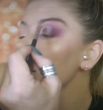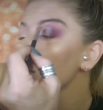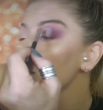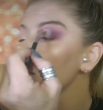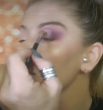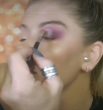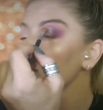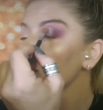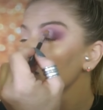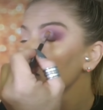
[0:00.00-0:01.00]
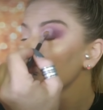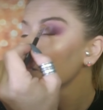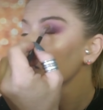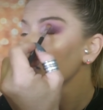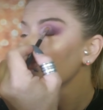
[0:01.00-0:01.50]
to
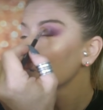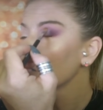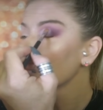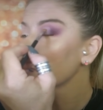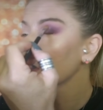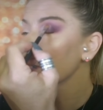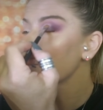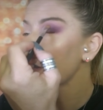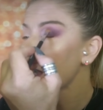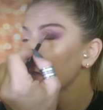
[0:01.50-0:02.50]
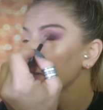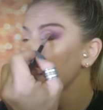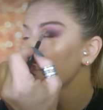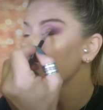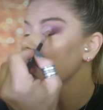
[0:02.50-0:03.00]
really pack
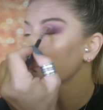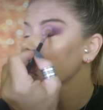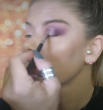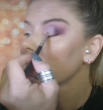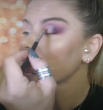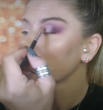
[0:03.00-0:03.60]
that pigment.